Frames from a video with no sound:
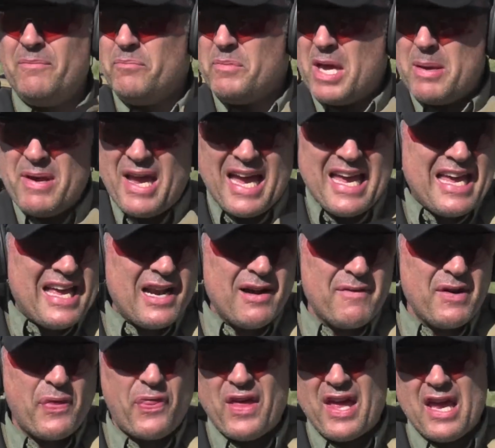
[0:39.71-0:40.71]
Maybe I hit
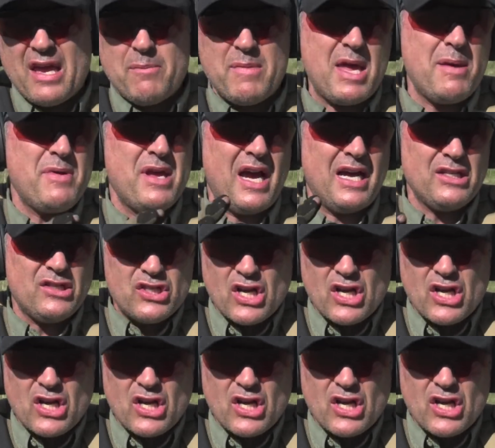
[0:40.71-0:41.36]
everything, maybe I